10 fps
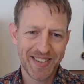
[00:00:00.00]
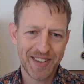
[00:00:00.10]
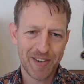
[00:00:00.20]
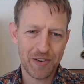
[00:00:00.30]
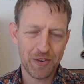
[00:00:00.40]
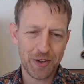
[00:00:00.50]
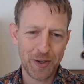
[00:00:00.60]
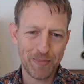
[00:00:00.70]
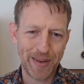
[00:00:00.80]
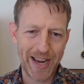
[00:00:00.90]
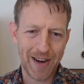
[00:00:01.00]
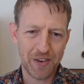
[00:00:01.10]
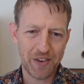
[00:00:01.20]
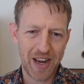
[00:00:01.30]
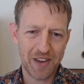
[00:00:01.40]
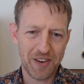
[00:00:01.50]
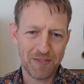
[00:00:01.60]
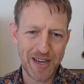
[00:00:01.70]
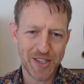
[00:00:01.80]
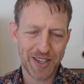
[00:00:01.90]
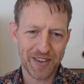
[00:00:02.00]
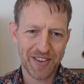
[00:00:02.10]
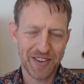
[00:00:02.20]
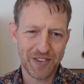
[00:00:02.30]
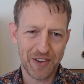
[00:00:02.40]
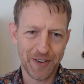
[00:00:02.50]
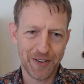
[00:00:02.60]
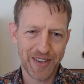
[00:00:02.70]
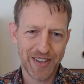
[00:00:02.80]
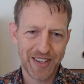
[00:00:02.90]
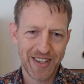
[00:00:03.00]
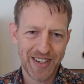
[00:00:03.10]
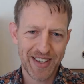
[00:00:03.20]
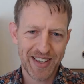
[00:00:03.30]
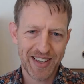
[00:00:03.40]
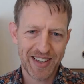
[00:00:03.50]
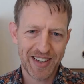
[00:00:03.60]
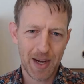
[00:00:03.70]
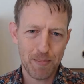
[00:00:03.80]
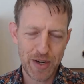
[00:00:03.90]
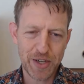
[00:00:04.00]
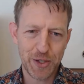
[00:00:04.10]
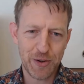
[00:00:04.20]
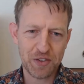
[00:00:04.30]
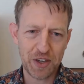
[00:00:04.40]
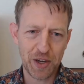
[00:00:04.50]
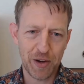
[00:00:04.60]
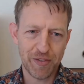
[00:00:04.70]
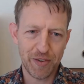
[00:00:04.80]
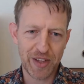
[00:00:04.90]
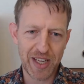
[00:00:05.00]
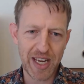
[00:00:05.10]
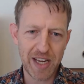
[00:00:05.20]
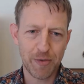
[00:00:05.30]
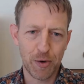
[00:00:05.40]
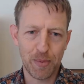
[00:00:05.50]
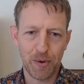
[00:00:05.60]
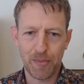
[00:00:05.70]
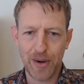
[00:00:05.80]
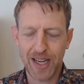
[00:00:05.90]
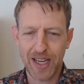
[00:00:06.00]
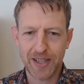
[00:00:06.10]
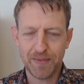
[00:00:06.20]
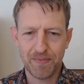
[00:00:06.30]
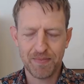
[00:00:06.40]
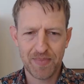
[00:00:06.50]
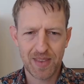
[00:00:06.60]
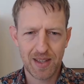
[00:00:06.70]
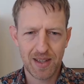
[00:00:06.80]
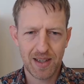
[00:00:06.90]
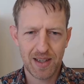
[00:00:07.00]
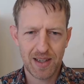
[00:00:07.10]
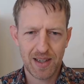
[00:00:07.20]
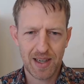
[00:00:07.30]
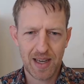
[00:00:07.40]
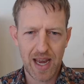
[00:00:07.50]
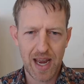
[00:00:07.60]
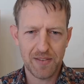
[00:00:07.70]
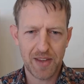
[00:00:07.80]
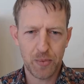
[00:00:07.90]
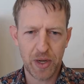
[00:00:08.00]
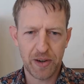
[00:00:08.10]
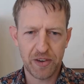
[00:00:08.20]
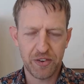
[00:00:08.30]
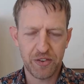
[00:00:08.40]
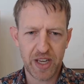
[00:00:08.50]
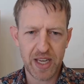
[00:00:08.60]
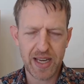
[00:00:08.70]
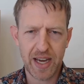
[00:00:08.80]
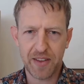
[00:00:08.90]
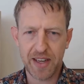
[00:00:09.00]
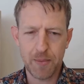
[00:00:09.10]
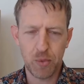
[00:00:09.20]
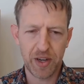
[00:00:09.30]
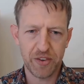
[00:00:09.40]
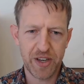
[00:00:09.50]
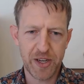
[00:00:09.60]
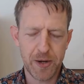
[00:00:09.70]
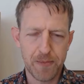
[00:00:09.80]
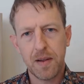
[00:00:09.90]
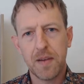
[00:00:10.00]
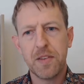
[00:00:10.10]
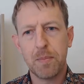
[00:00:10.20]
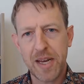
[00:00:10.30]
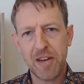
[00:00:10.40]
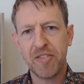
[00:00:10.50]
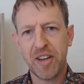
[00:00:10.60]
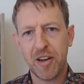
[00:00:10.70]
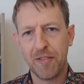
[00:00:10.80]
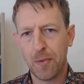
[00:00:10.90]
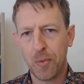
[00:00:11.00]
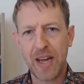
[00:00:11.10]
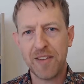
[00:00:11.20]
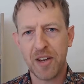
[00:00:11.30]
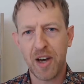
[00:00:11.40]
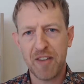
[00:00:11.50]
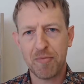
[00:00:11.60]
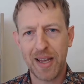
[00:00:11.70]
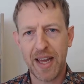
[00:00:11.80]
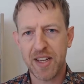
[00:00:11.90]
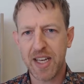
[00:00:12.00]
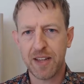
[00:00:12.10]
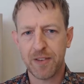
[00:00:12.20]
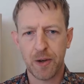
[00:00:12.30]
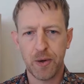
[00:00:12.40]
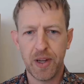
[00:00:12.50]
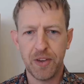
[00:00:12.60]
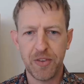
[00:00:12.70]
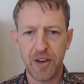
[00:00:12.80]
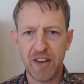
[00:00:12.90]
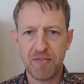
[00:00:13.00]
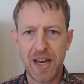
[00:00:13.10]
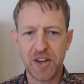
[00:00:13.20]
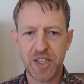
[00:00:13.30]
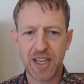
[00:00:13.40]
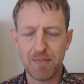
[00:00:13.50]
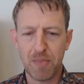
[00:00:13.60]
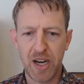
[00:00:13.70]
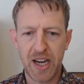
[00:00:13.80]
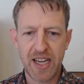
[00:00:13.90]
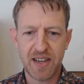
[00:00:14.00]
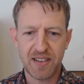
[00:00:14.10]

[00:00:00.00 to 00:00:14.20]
Chris is a good player, as I've mentioned, so I'm pretty sure he's going to go for the e4 pawn break here, and then we're going to see how the game will continue. The benefit of the way that I've played here, though, is that I've managed to get my